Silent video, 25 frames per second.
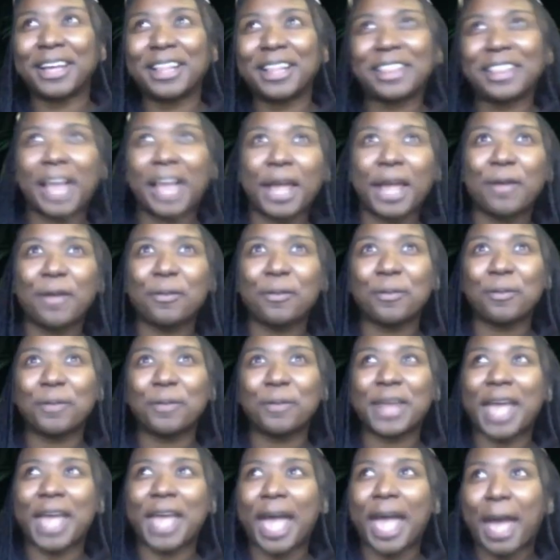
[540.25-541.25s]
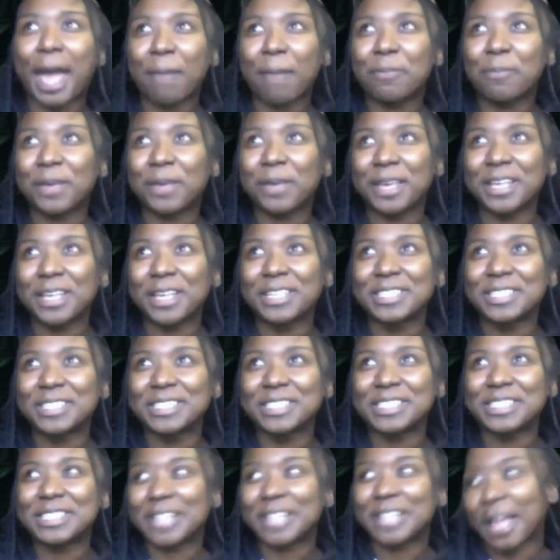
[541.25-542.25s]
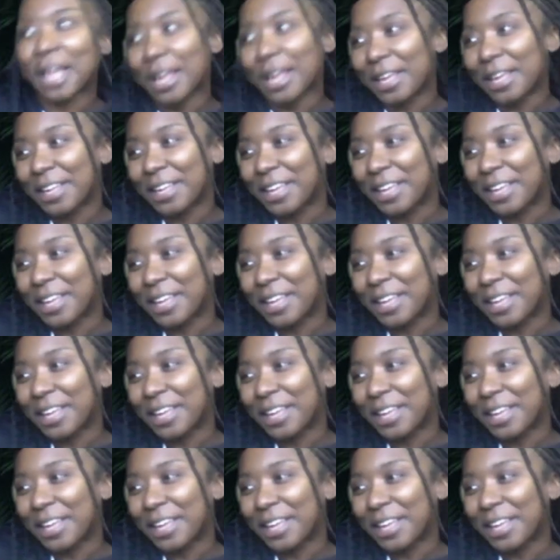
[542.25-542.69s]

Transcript: like when it happens, like,